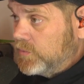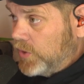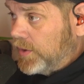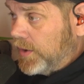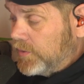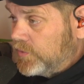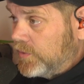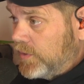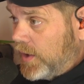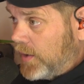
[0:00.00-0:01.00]
John
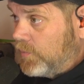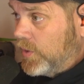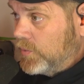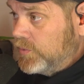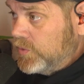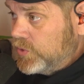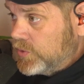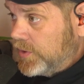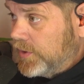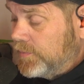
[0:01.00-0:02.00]
Anderson. I rode the
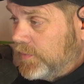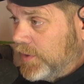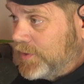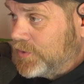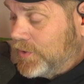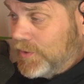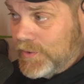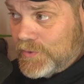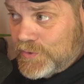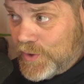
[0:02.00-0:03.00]
strip listening
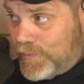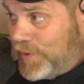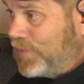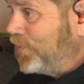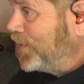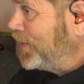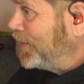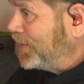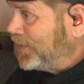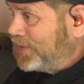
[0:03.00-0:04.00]
to Seminole
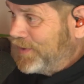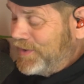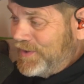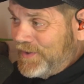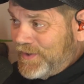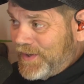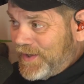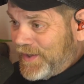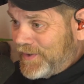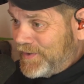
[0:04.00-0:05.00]
Wind
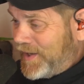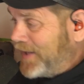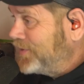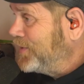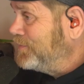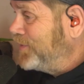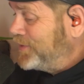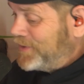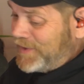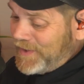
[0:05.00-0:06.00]
and
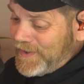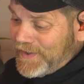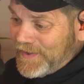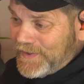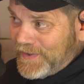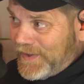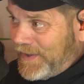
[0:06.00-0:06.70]
1959.